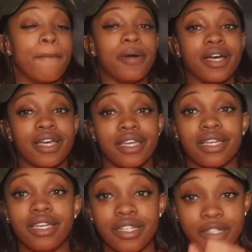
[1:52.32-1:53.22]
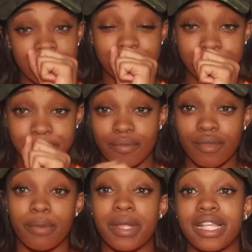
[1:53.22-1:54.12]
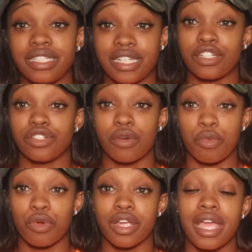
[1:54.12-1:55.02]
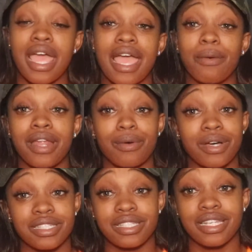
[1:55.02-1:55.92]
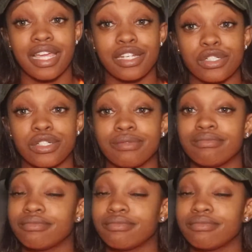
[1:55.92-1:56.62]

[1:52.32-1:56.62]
But I'm not a teenager no more. And when I was a teenager,